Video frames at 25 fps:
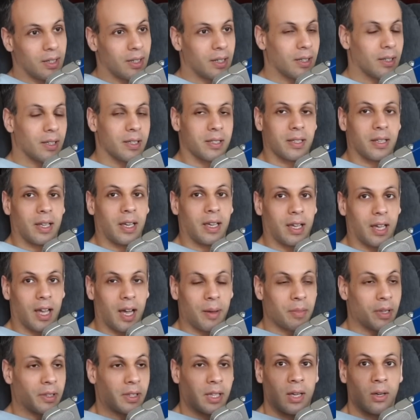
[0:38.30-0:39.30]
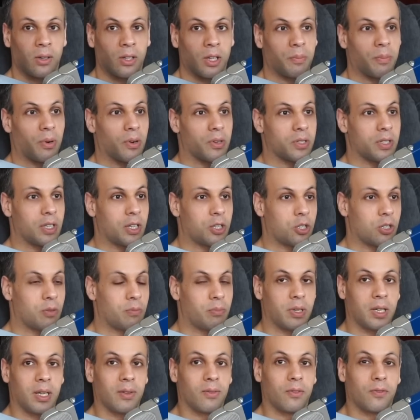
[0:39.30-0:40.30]
Listen, hey, I'm not the only person that shouldn't
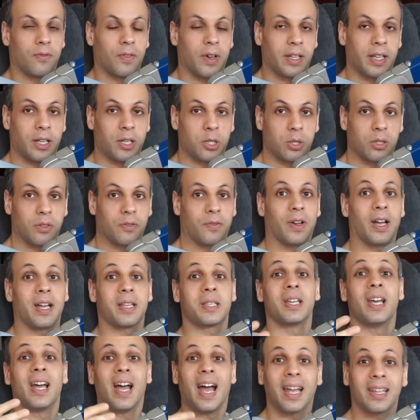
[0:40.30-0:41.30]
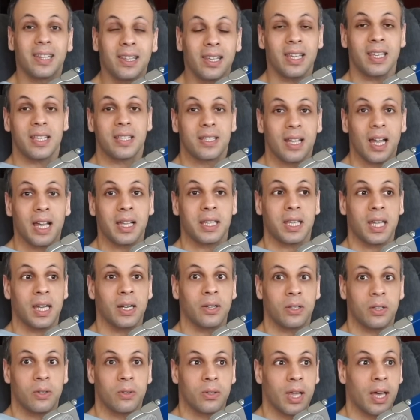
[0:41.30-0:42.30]
be given financial advice. At least I tell
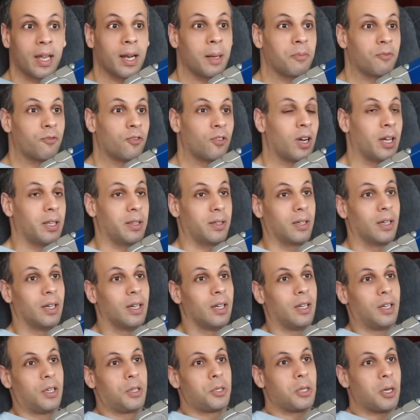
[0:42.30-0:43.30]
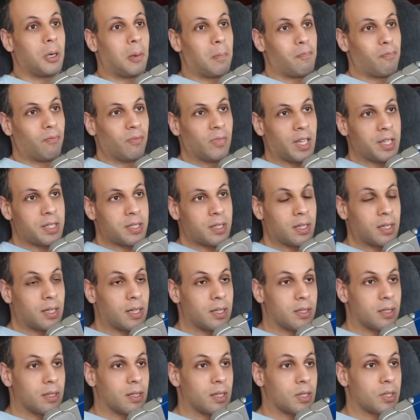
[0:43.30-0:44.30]
you that up front. So let's dig
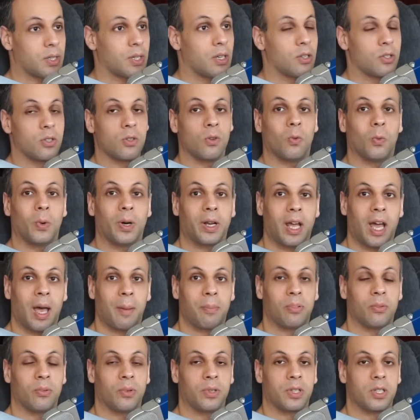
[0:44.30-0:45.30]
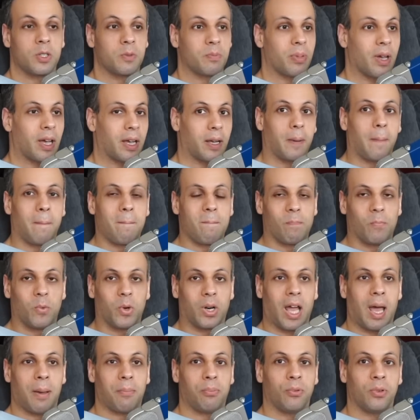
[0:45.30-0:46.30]
into this. So, what happened with this bank? What
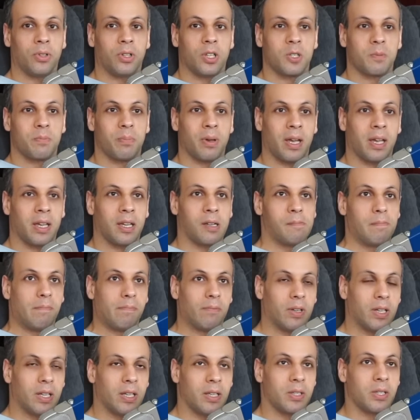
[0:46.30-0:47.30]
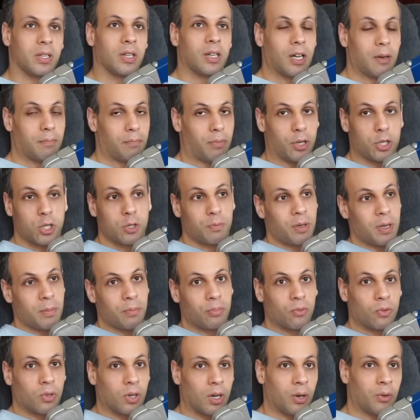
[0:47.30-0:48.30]
happened with this bank is bunch of
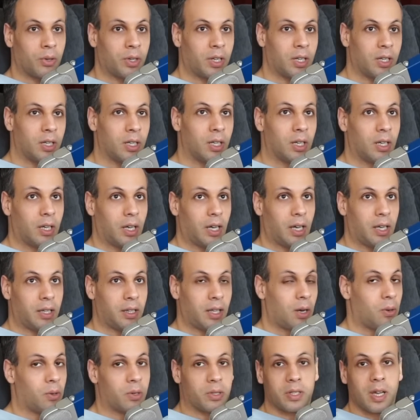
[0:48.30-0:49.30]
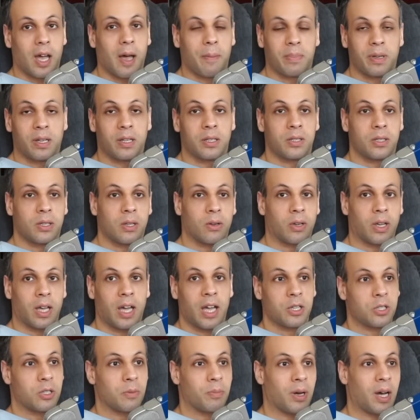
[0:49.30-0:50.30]
people were going in and they were tapping into their
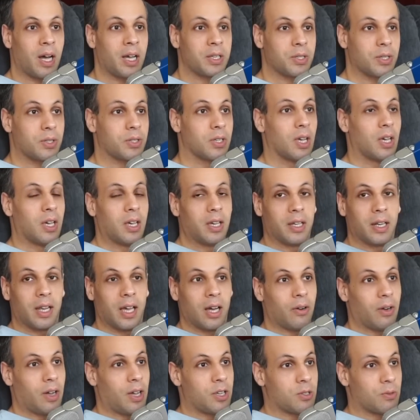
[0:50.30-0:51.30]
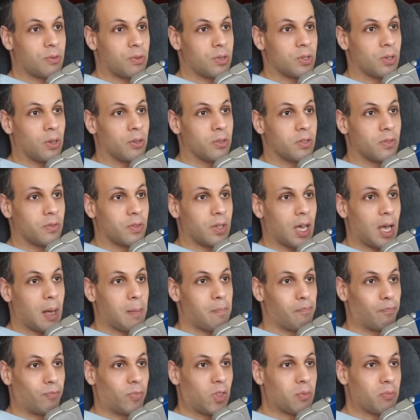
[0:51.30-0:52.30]
cash deposits. Now, as a result of
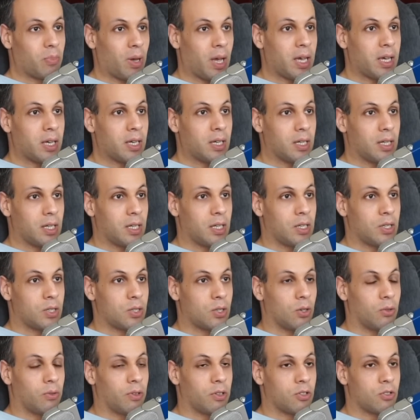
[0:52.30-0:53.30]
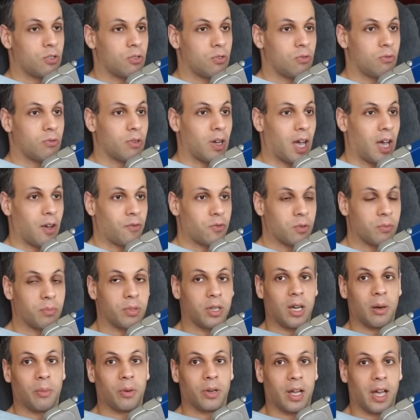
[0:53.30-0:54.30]
that, the bank is going to have to
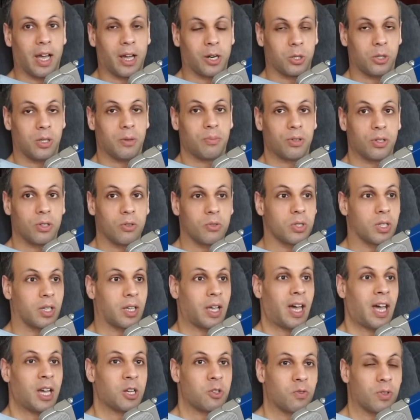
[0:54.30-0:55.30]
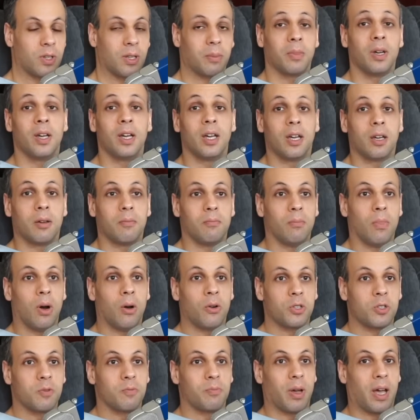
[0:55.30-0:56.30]
be able to actually produce the cash for them.
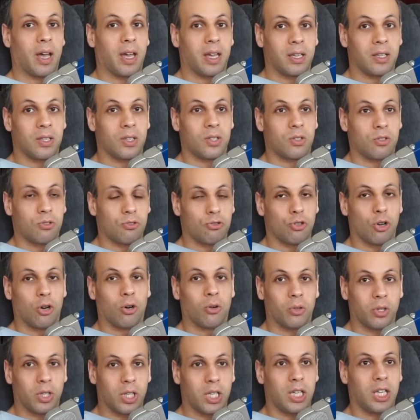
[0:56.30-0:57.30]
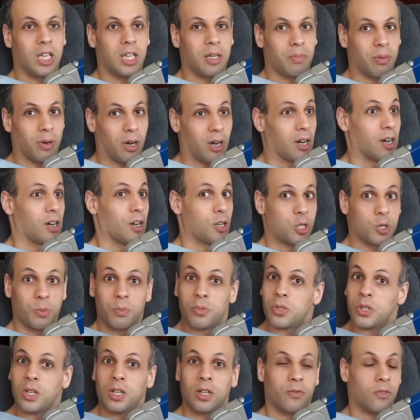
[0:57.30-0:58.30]
Most banks don't keep
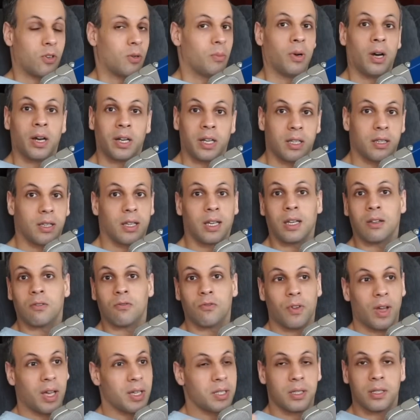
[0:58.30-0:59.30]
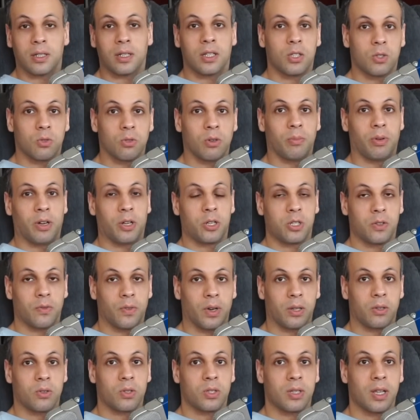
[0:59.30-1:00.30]
100% of your money. They invest it into a bunch of
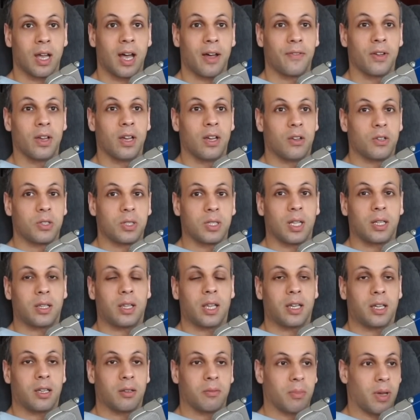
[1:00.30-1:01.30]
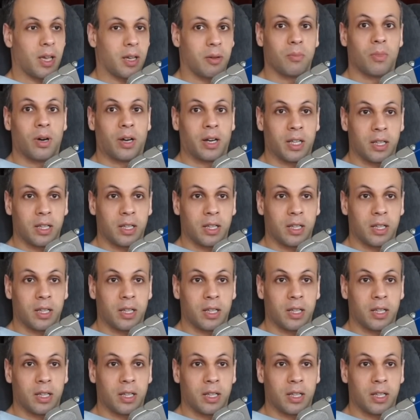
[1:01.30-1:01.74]
other stuff so that they can make money